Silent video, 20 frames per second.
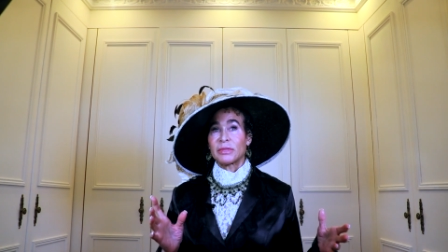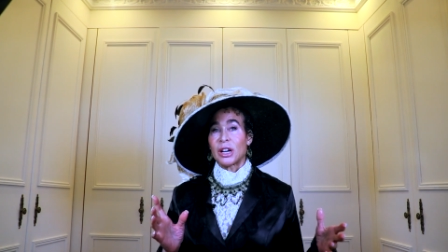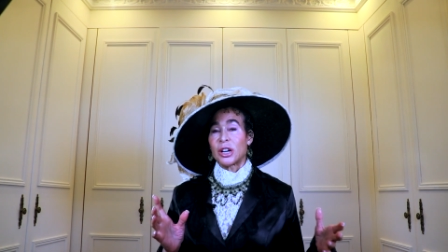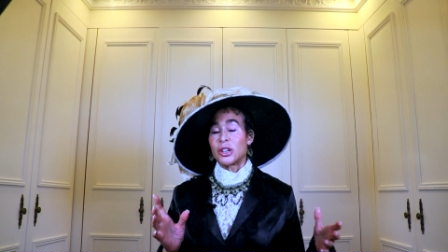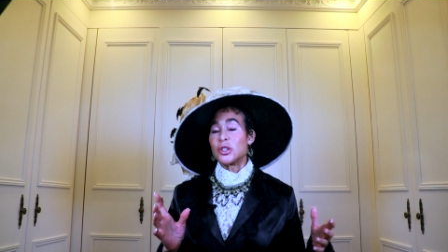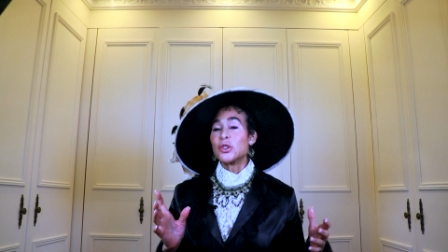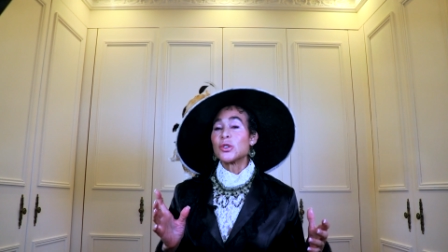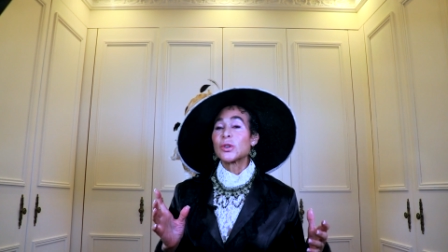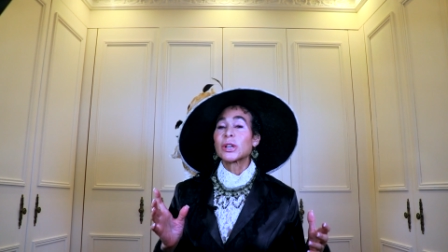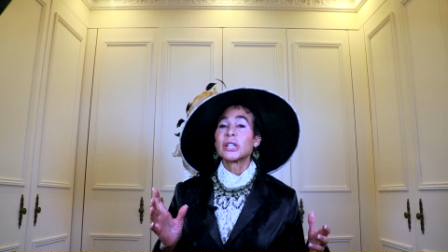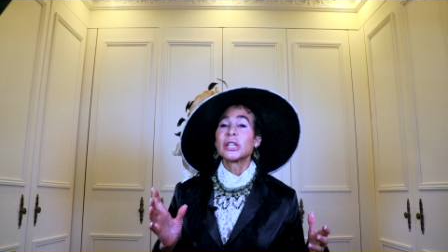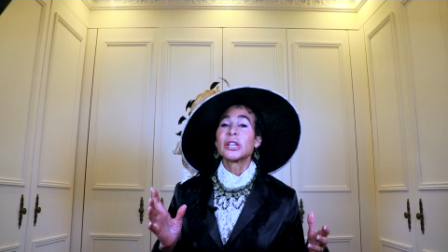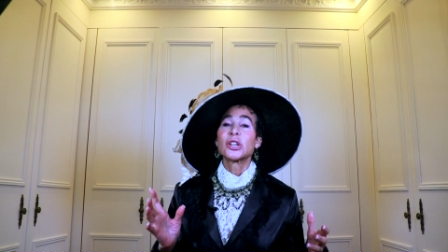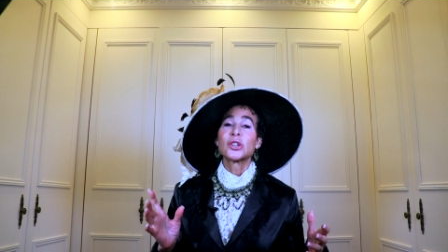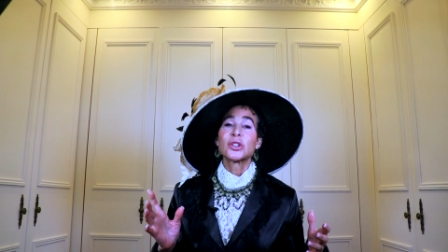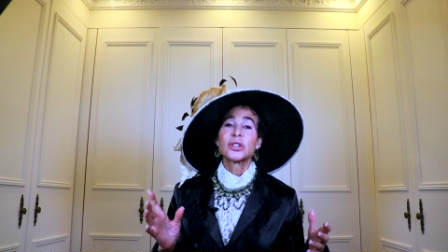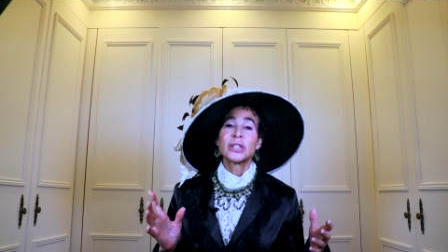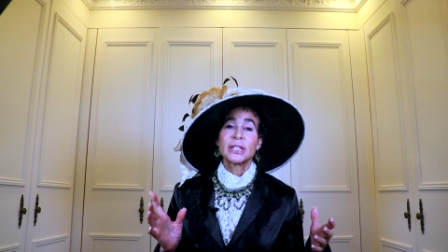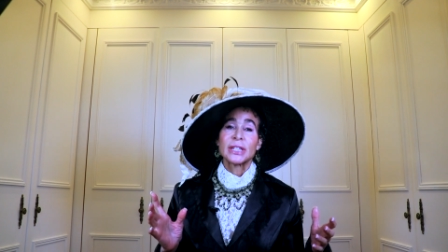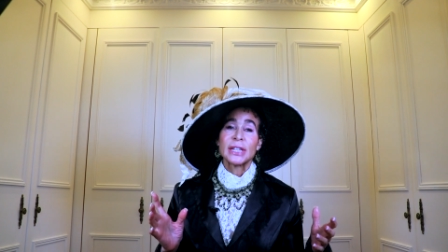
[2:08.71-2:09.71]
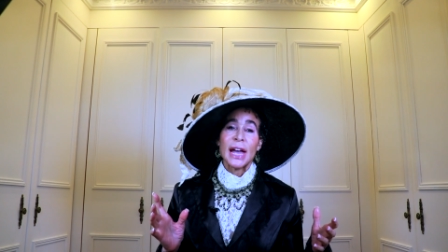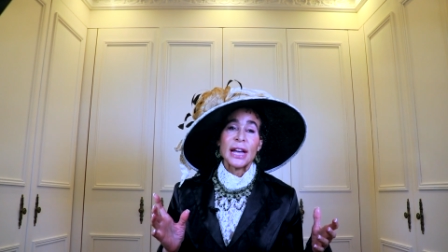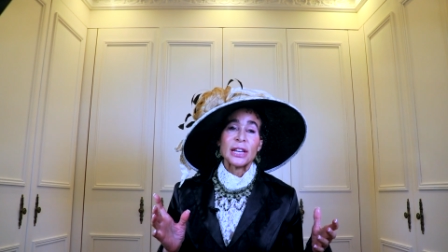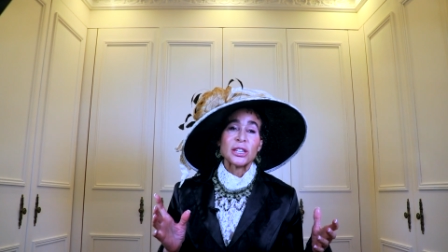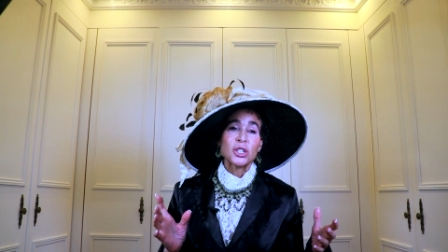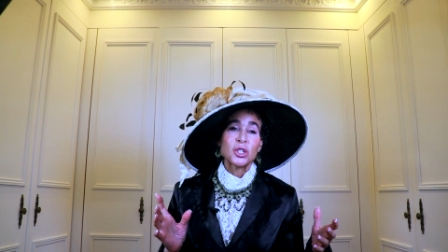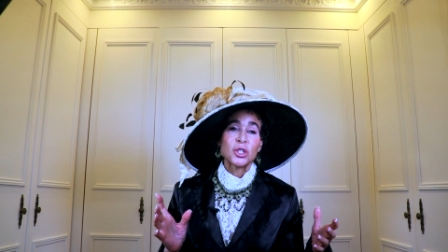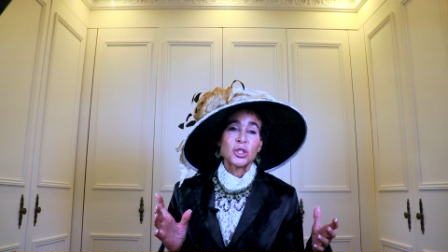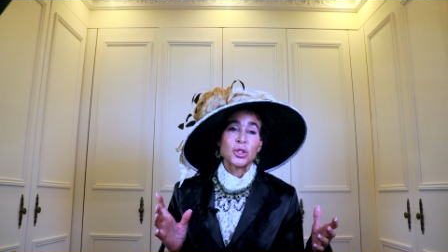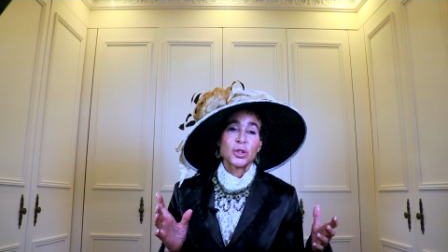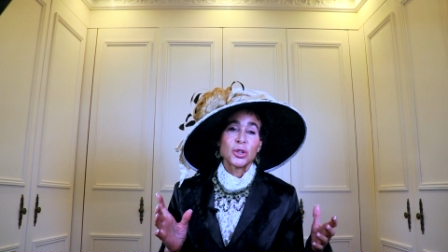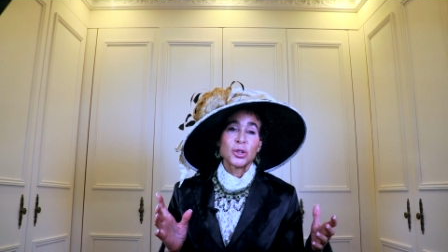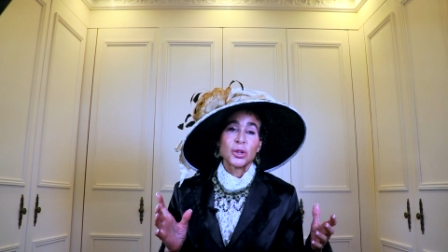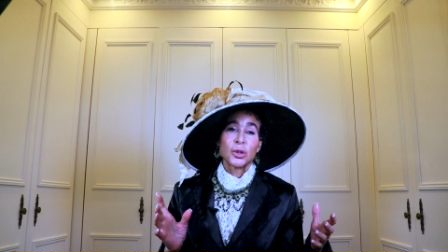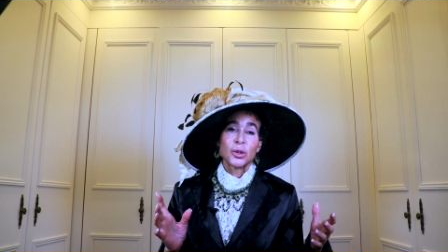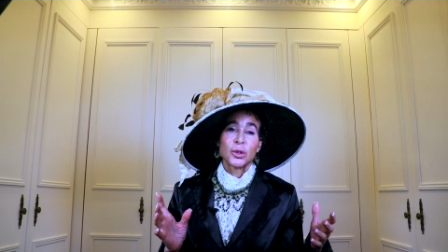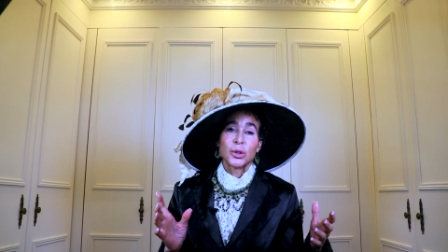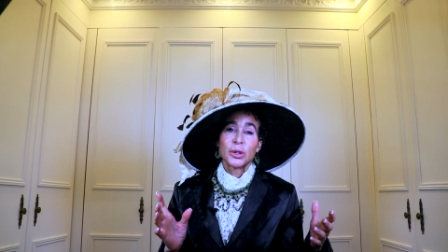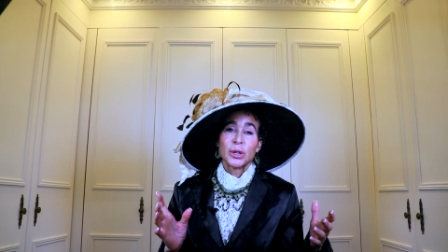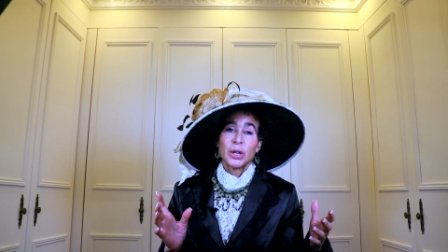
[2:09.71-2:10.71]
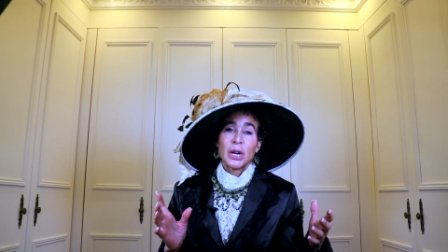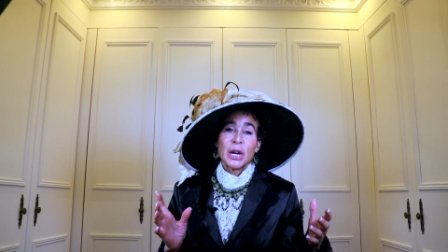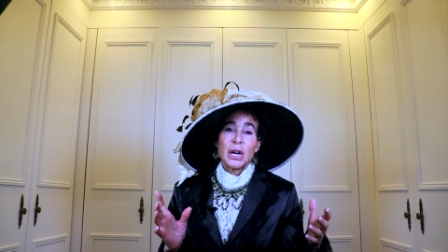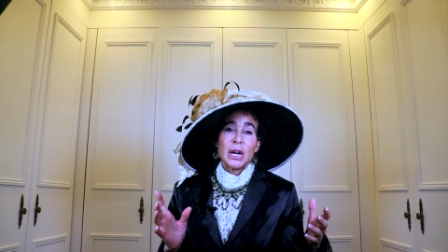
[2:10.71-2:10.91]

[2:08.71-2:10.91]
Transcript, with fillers: a nuclear disaster or